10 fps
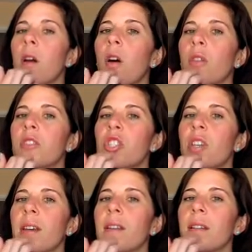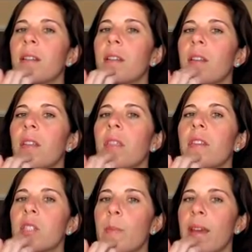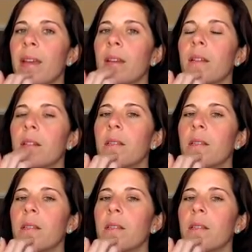on the chin. This pain,